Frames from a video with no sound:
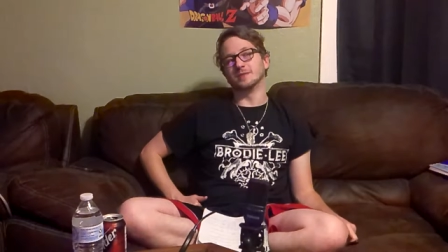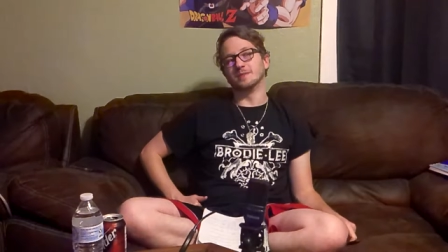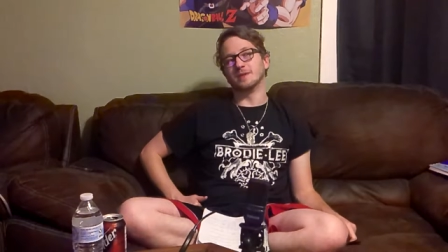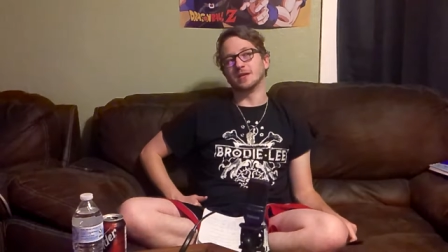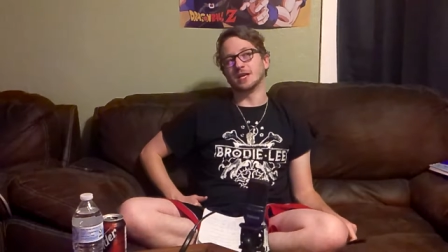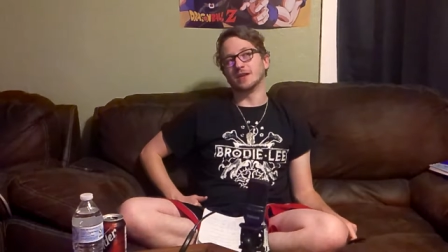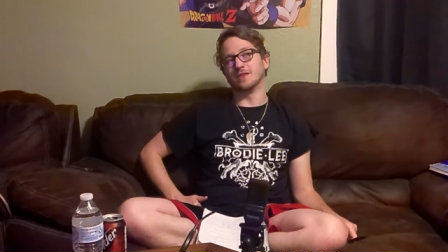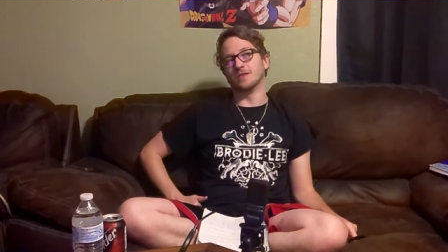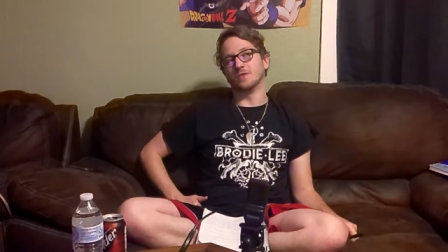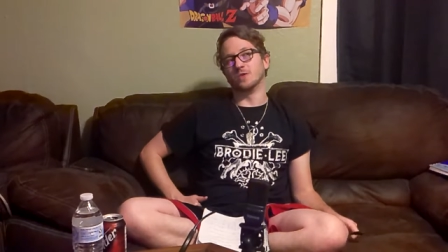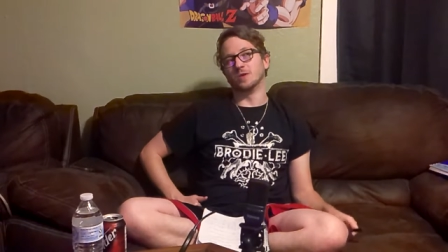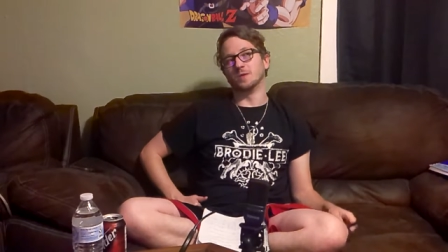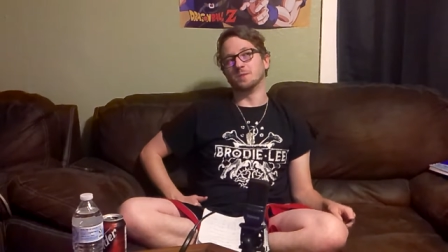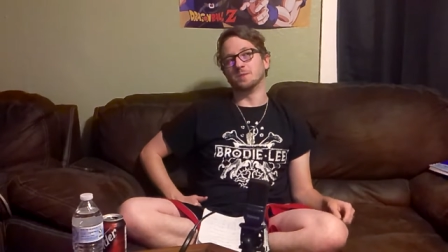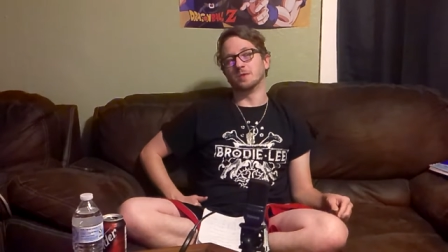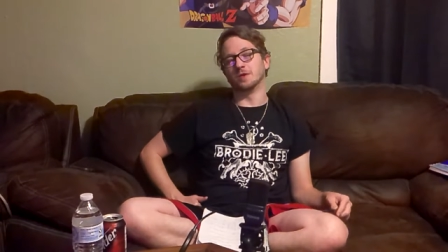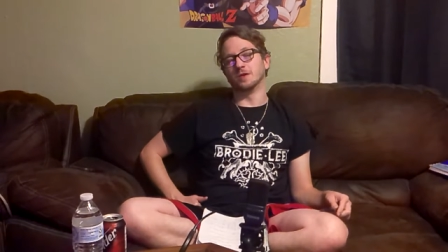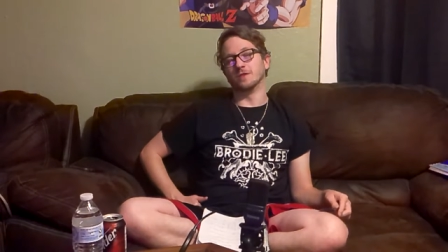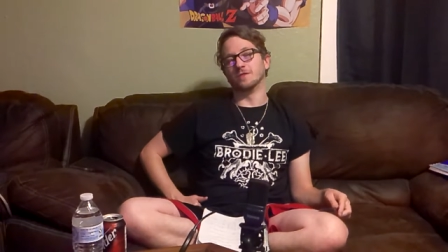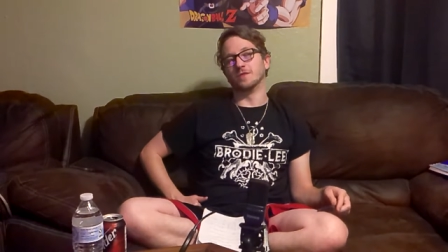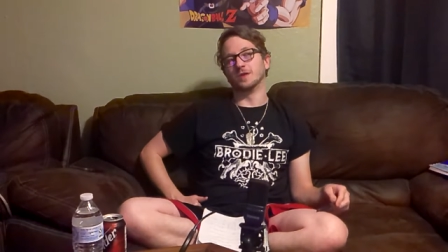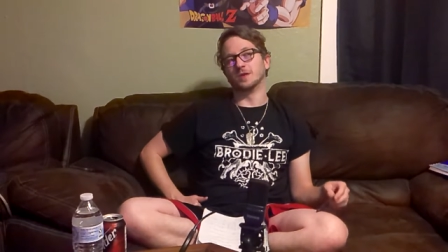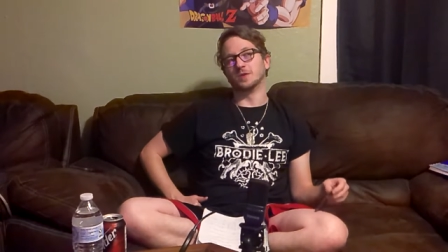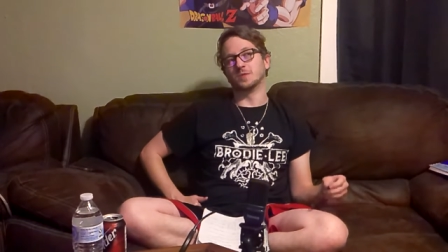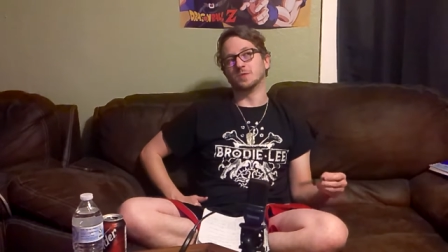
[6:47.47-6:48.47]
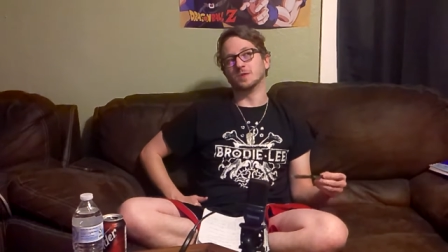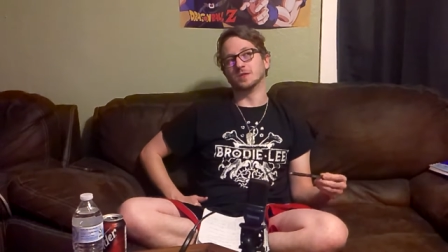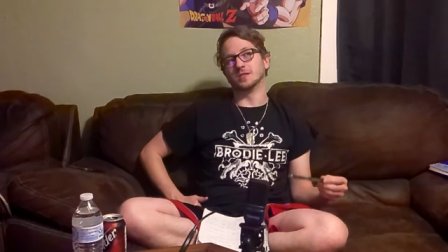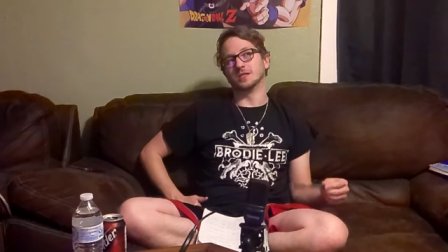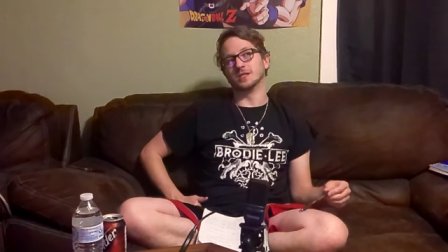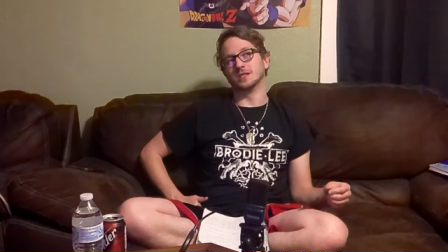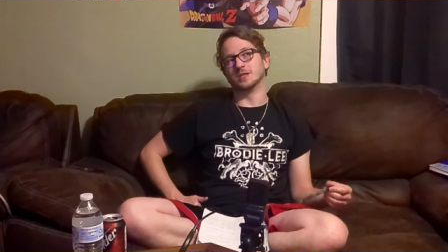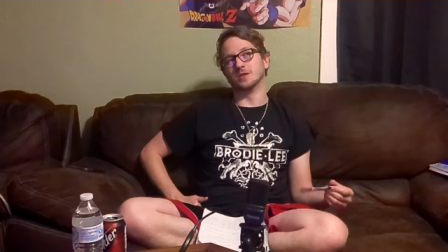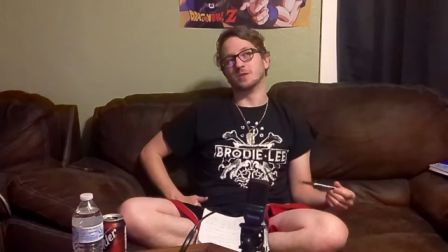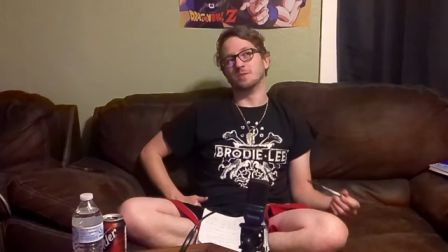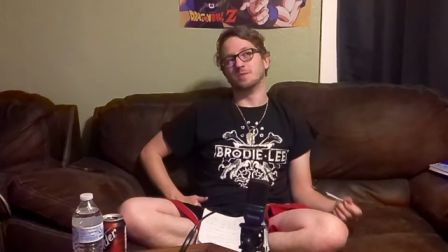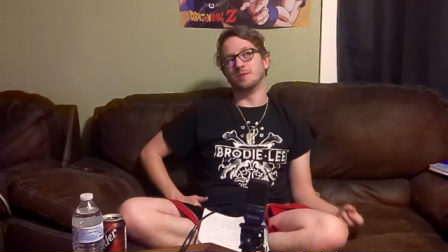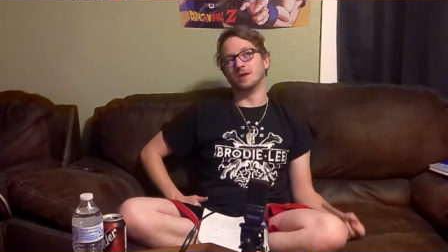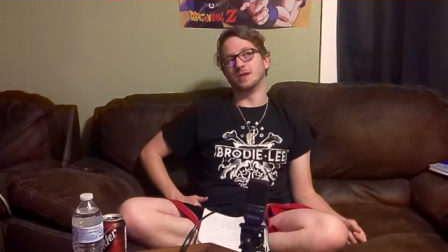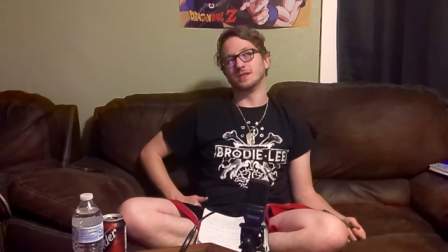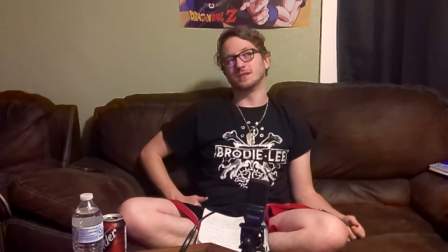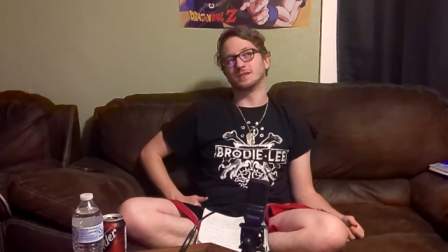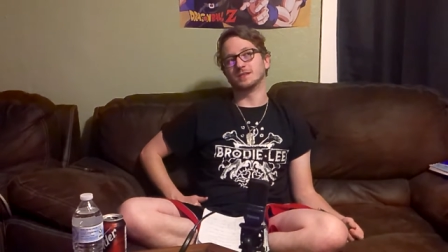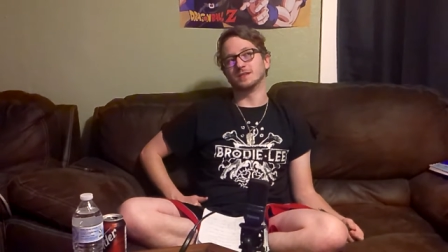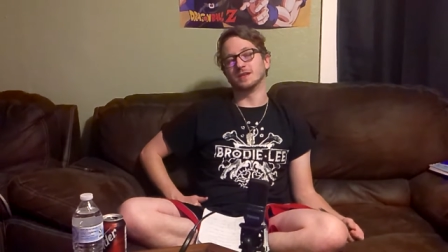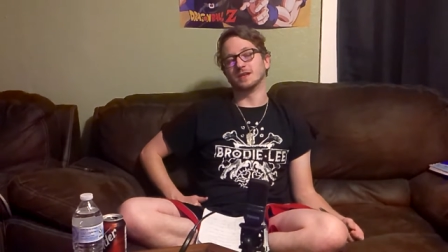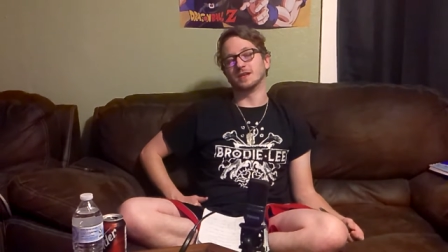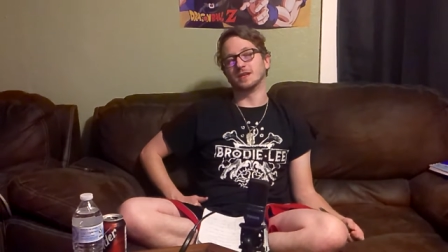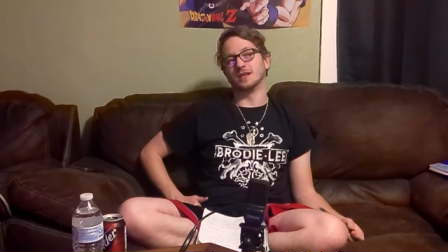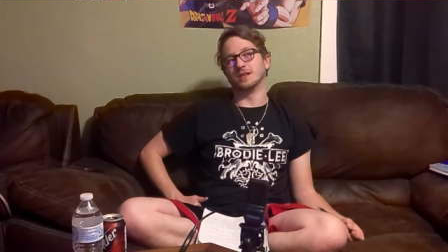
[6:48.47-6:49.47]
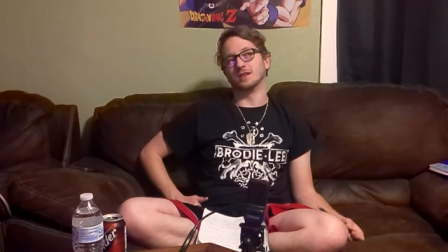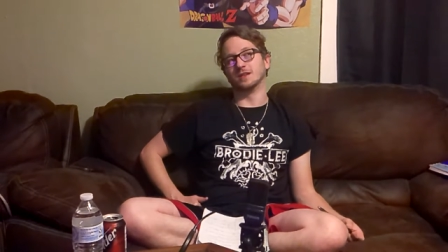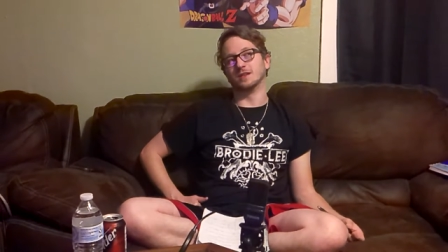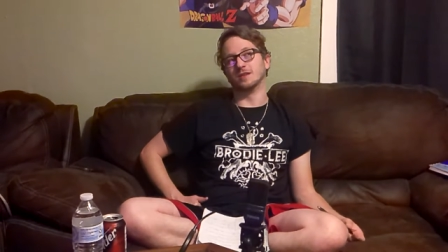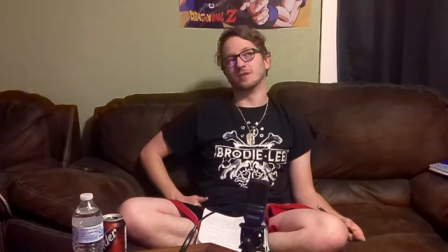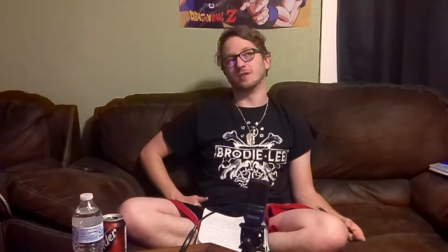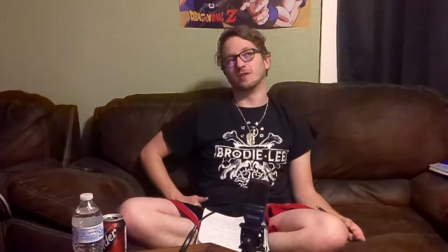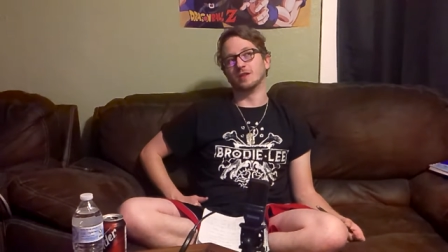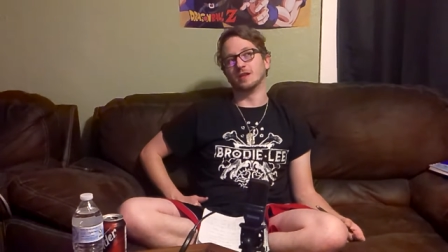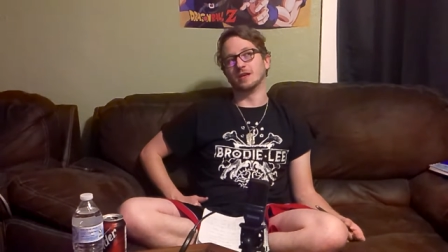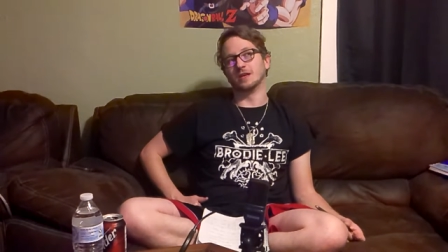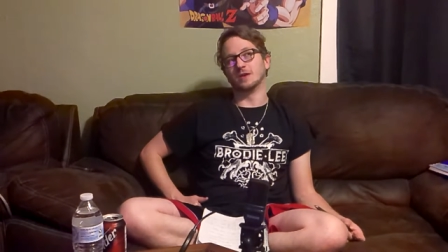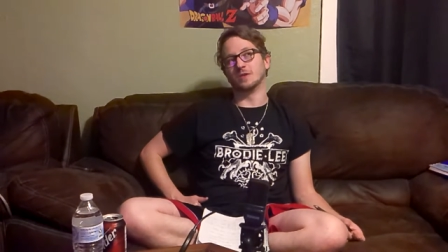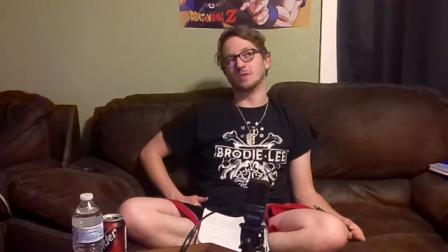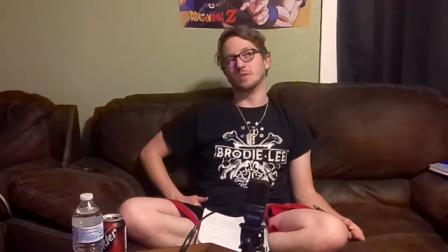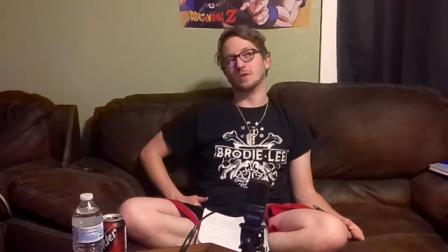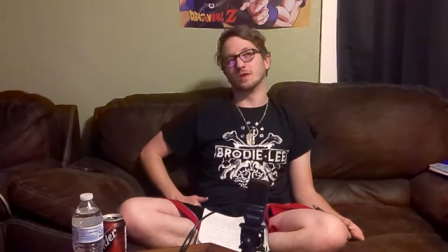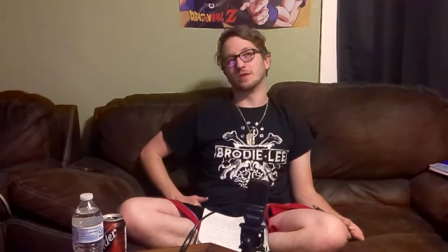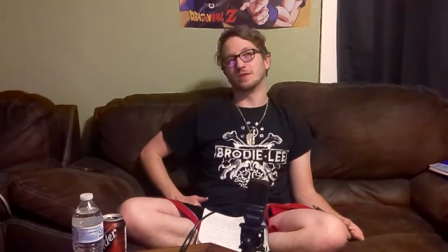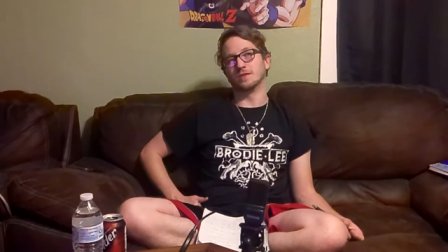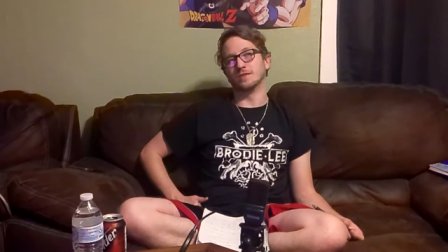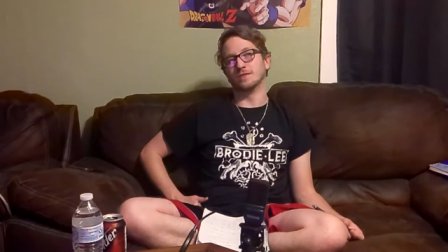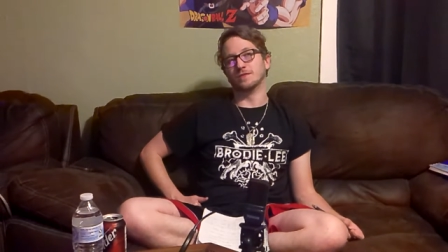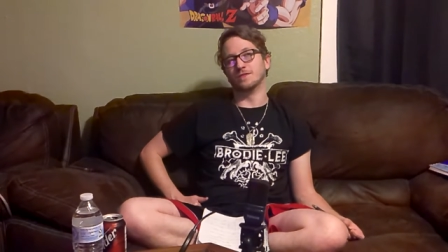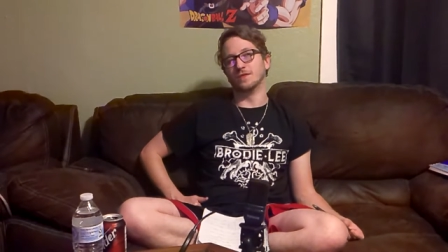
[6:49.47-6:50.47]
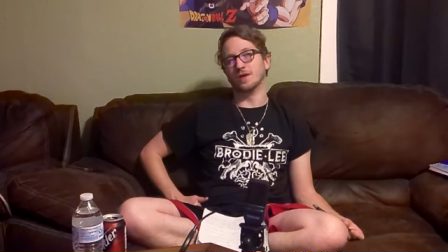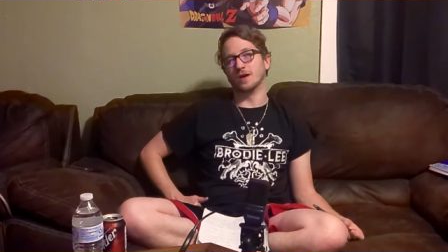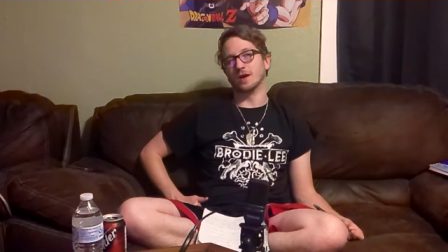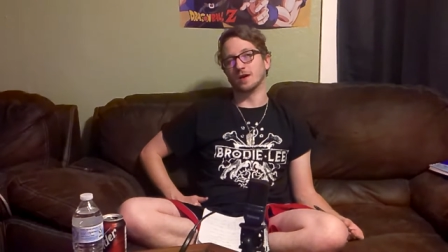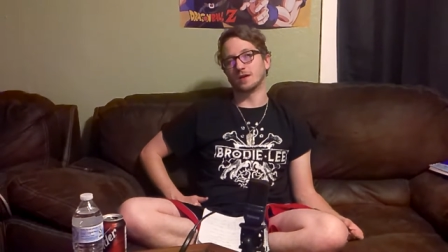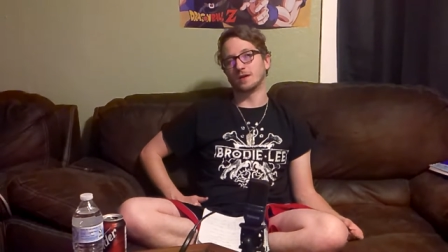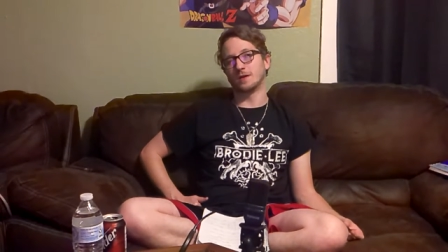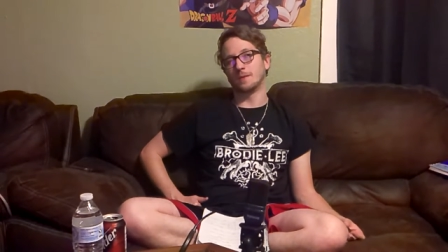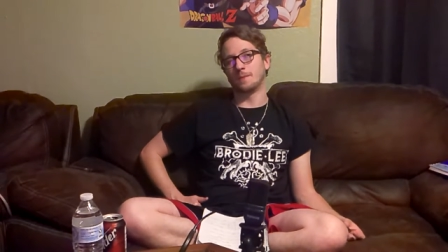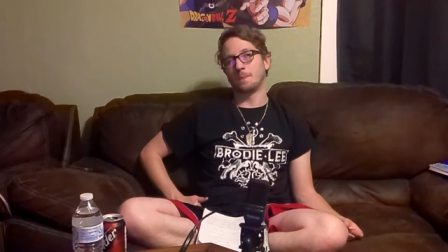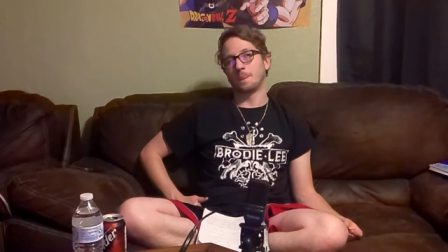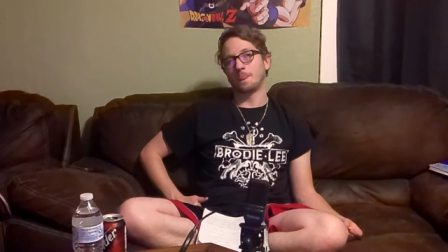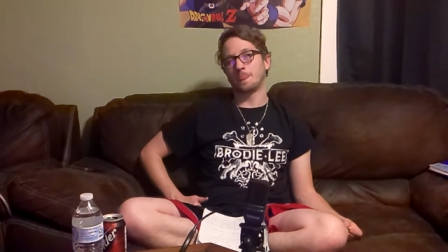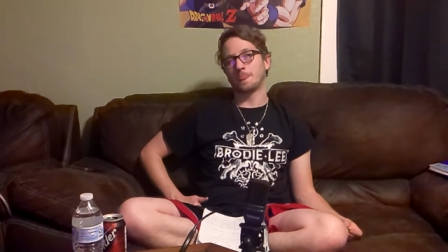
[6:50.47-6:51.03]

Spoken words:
and make everyone perfect was a little basic and a little like, what the fuck?